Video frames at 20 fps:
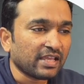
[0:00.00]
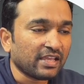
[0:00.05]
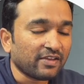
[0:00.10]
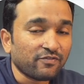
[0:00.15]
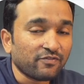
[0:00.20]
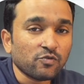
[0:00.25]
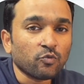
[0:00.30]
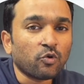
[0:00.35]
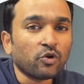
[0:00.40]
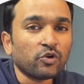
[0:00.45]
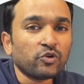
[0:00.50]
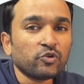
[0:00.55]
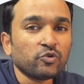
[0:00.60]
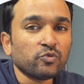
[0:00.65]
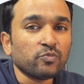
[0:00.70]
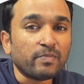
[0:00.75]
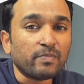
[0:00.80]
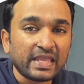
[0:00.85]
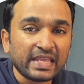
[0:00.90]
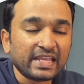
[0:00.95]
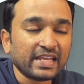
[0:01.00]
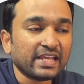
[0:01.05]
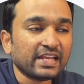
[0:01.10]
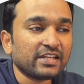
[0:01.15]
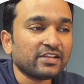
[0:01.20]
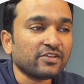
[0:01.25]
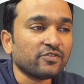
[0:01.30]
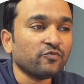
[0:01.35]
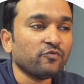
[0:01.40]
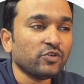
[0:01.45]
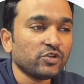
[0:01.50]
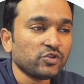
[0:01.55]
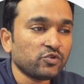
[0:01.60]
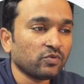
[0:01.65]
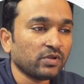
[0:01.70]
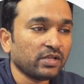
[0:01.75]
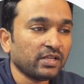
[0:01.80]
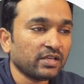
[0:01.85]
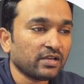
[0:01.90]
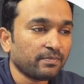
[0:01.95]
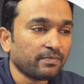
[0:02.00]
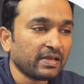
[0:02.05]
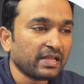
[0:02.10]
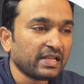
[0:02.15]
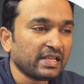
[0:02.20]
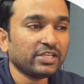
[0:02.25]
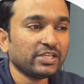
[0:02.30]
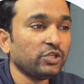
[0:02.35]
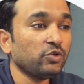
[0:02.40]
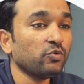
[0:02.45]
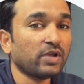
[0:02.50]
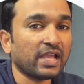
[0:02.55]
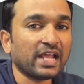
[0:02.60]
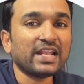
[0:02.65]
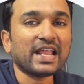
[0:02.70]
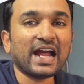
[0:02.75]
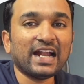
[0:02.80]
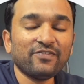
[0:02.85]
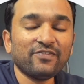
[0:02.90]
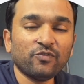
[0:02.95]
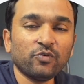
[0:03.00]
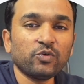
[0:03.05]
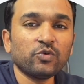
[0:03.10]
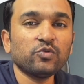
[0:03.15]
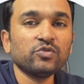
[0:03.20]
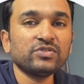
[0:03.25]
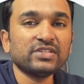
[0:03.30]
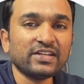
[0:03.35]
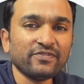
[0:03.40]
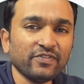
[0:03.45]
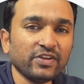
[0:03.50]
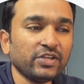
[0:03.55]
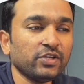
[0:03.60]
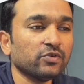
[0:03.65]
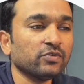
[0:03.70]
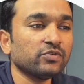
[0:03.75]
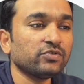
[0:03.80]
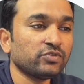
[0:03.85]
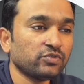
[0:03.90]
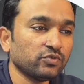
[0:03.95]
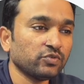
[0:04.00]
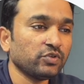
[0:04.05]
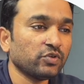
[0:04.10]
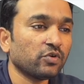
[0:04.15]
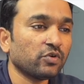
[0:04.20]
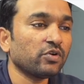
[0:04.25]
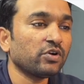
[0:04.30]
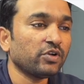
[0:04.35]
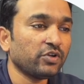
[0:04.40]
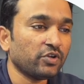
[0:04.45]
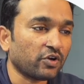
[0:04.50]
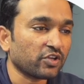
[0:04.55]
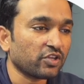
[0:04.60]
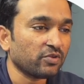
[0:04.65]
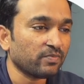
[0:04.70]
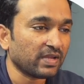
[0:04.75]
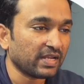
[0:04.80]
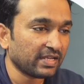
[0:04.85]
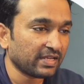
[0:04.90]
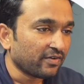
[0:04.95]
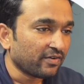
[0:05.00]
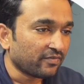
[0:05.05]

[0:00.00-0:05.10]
If you want to make it visually appealing, you can add photos and videos to your document.